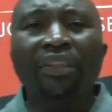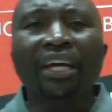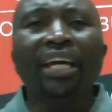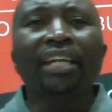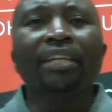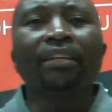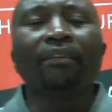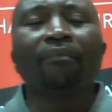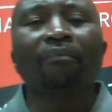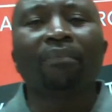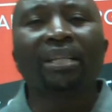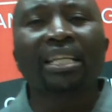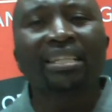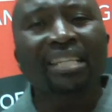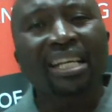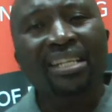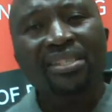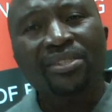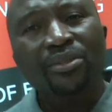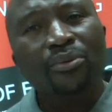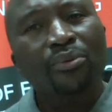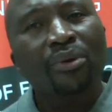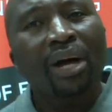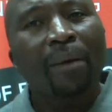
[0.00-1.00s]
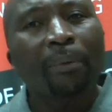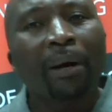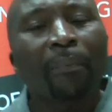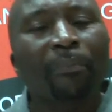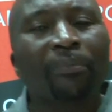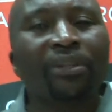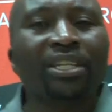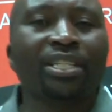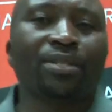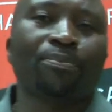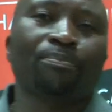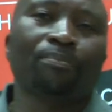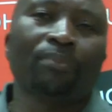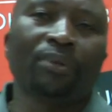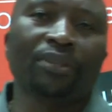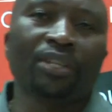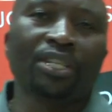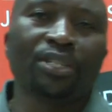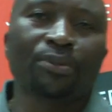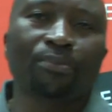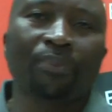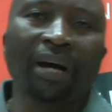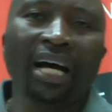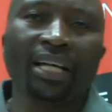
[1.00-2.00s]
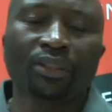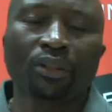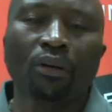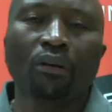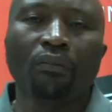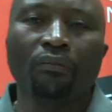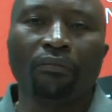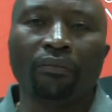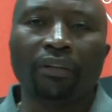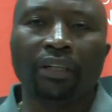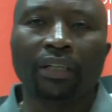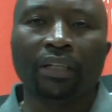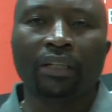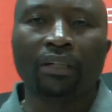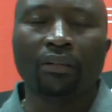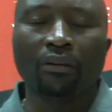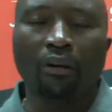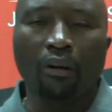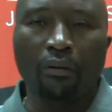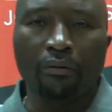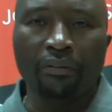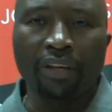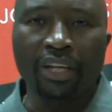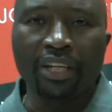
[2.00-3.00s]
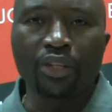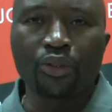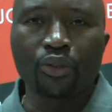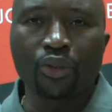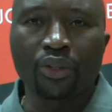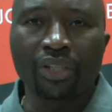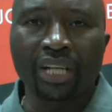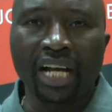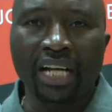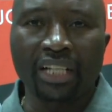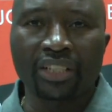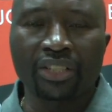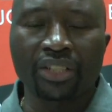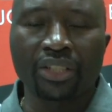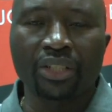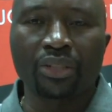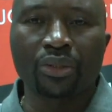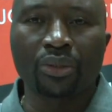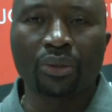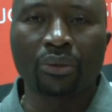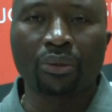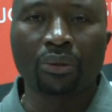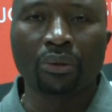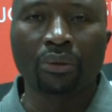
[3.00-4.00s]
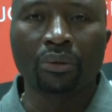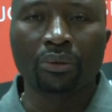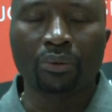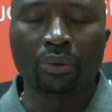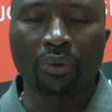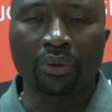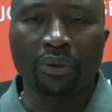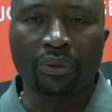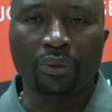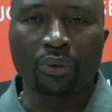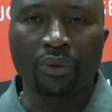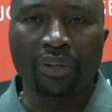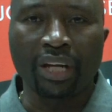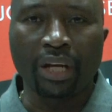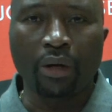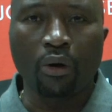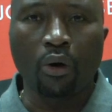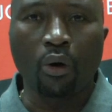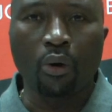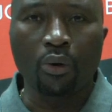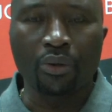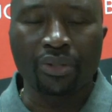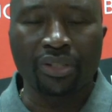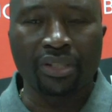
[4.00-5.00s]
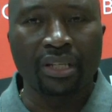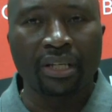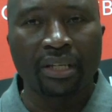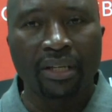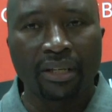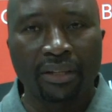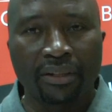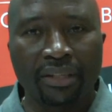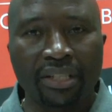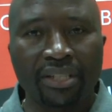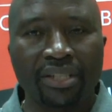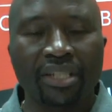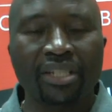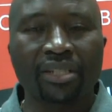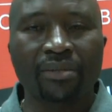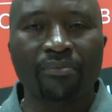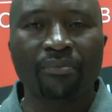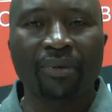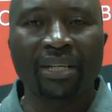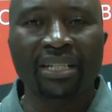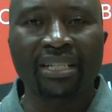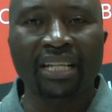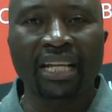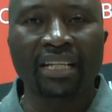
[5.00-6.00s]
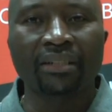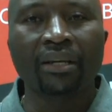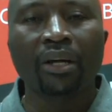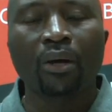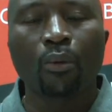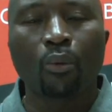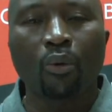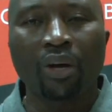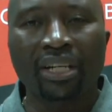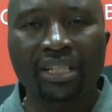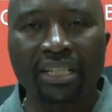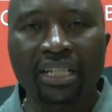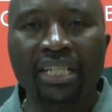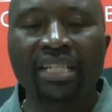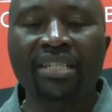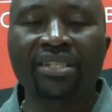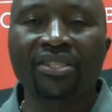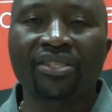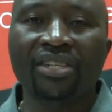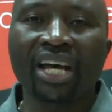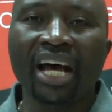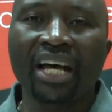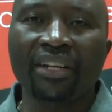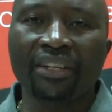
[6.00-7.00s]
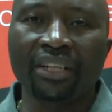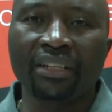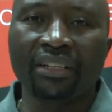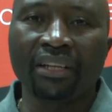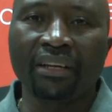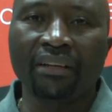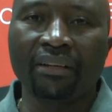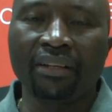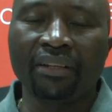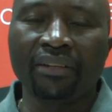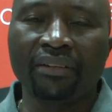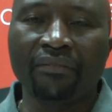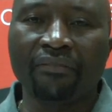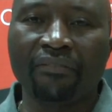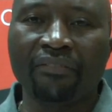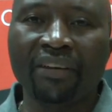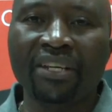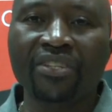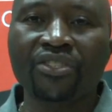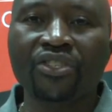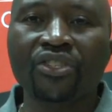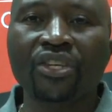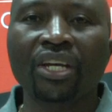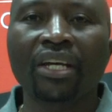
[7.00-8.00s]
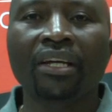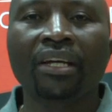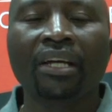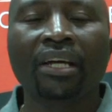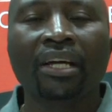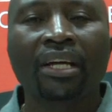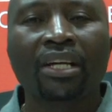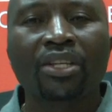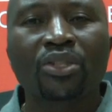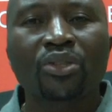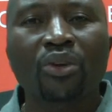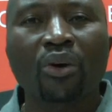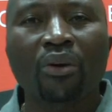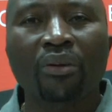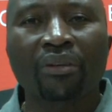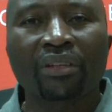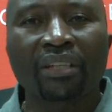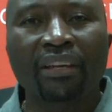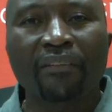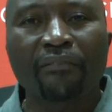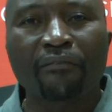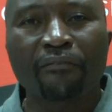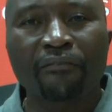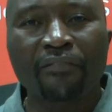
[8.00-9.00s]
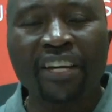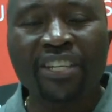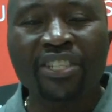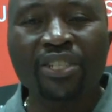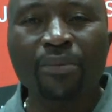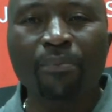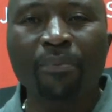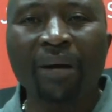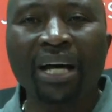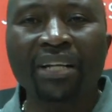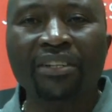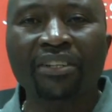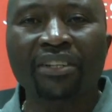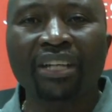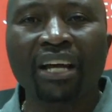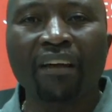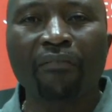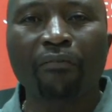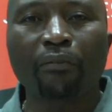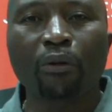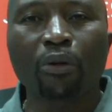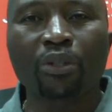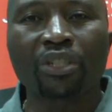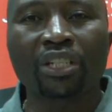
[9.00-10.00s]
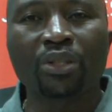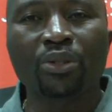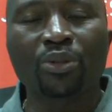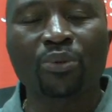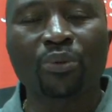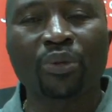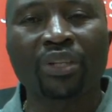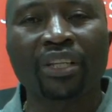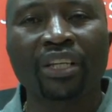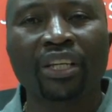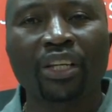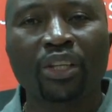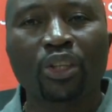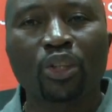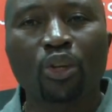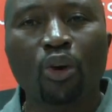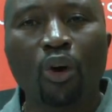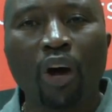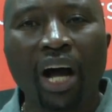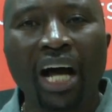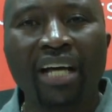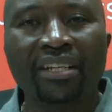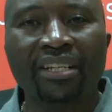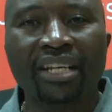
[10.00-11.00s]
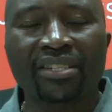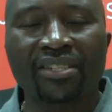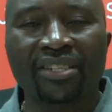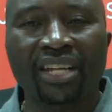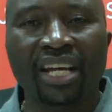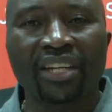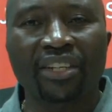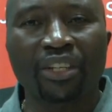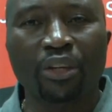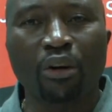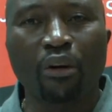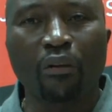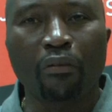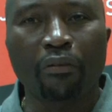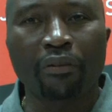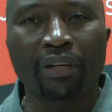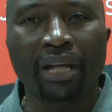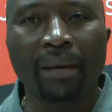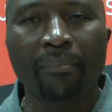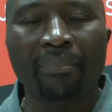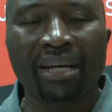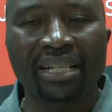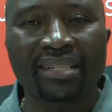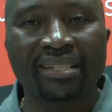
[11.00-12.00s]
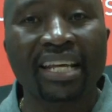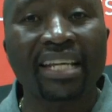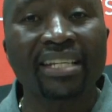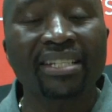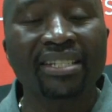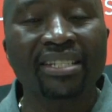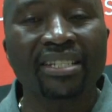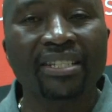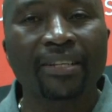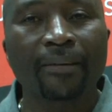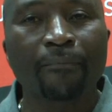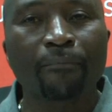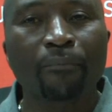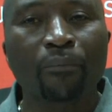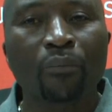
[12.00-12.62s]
then let us wrap up this part of the introduction to the course. This is basically what is done in first year. So the first part, therefore, deals with your understanding of number sense,